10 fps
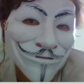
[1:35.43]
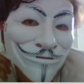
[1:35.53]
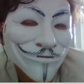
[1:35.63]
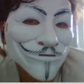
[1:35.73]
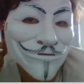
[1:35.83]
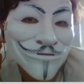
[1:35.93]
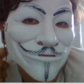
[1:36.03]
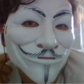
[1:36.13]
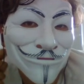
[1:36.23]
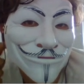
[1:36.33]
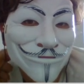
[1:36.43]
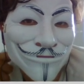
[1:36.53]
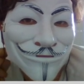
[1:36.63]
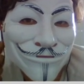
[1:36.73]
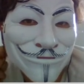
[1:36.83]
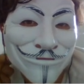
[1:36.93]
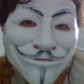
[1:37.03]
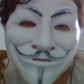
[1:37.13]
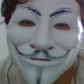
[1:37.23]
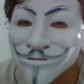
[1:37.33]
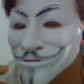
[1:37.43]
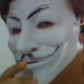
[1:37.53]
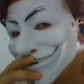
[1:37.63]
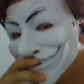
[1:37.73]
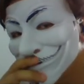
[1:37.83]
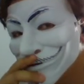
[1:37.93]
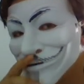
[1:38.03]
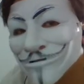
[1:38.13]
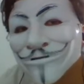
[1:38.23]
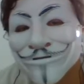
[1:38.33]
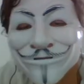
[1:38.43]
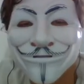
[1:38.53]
So if he wants to attack me on the light squares,